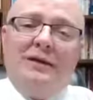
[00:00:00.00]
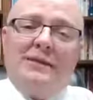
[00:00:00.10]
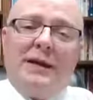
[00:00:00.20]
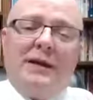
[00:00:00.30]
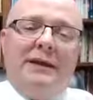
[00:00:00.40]

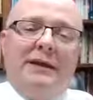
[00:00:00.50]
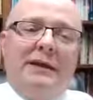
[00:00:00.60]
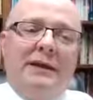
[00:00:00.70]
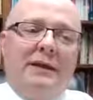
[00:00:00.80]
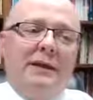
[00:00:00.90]

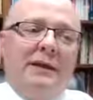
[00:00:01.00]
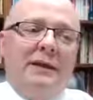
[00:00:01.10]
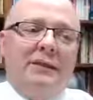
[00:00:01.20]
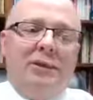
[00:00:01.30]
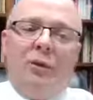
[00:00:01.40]
Secondly,
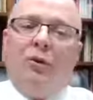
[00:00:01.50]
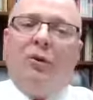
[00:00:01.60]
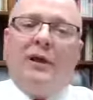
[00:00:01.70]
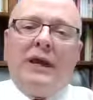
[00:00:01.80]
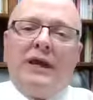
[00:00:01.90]
the
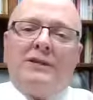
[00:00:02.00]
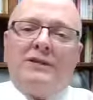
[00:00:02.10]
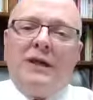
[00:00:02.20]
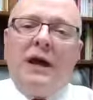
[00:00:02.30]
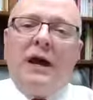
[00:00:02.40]
Lord
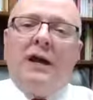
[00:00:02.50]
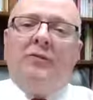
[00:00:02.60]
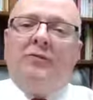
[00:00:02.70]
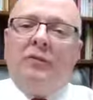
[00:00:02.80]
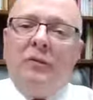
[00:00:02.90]
has
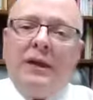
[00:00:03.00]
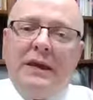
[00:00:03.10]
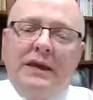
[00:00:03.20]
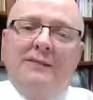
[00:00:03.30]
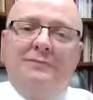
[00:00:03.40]
time for
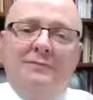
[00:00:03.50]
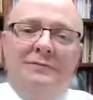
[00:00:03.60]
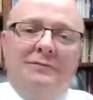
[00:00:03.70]
me.